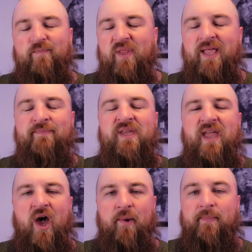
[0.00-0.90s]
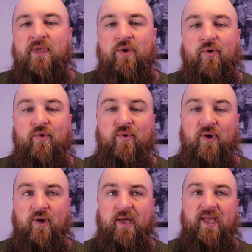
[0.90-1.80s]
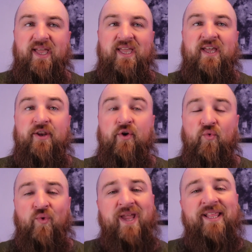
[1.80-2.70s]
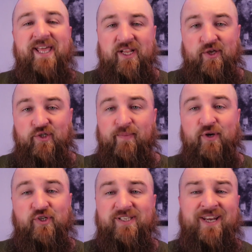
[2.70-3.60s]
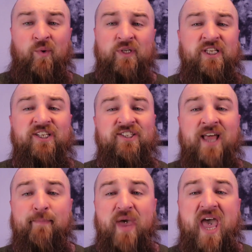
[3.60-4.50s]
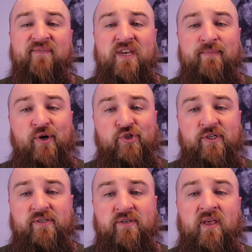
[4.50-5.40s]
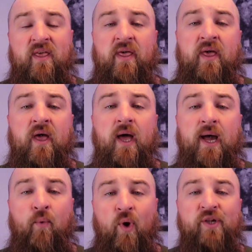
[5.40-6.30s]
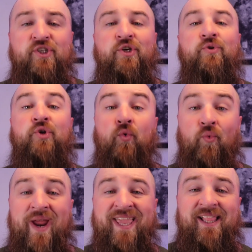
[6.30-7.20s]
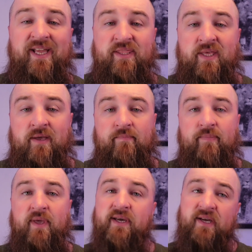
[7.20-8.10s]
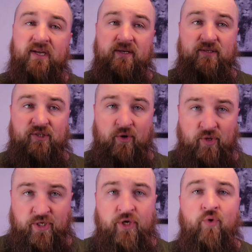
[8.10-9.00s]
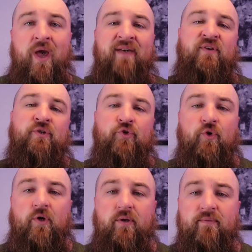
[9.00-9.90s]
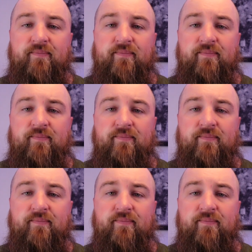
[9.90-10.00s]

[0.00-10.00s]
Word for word: Let me help you in regulating those emotions. I don't want you to stop having emotion. I want you to regulate them so you have control.